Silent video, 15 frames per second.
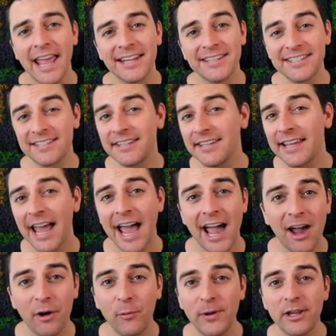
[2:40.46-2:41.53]
and see
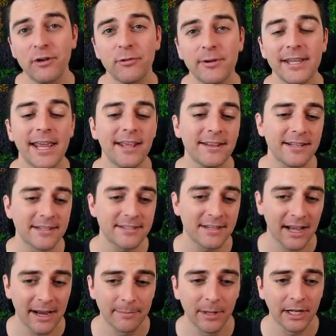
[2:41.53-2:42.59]
how we create this
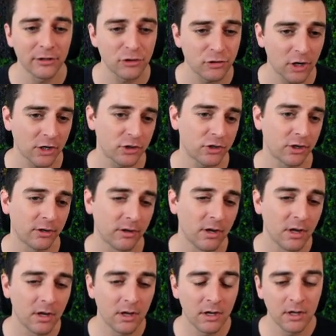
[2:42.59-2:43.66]
timeline structure.
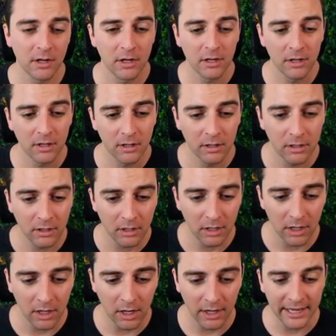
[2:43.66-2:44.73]

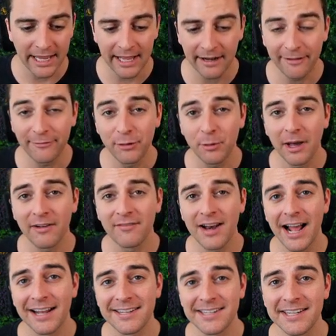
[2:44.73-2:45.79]
Again, if you have
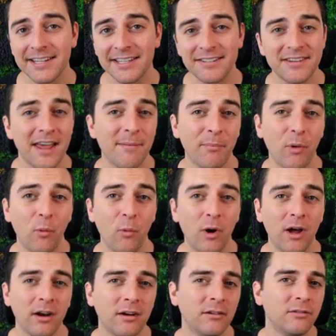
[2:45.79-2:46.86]
not seen example
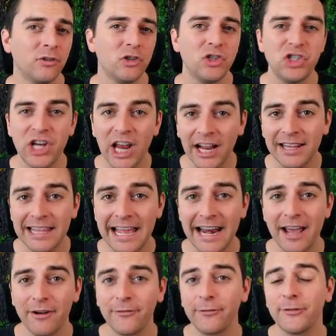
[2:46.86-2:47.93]
one, check that
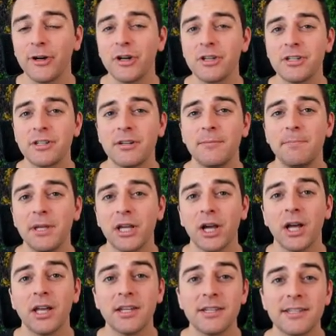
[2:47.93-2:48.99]
out first
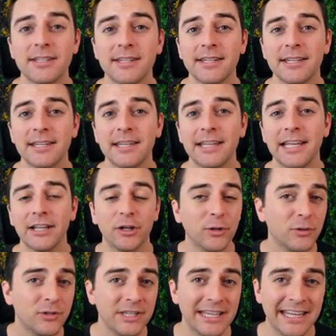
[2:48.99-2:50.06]
because it
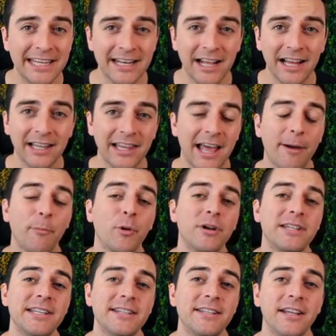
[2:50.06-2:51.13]
goes in a lot more
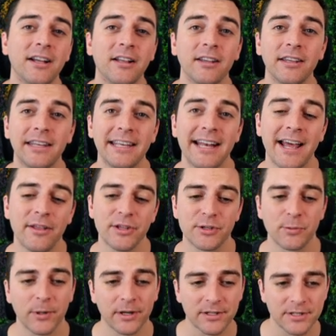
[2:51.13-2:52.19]
detail in how
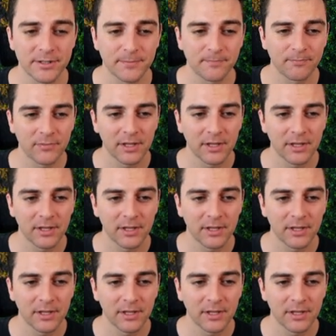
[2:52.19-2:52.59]
this works.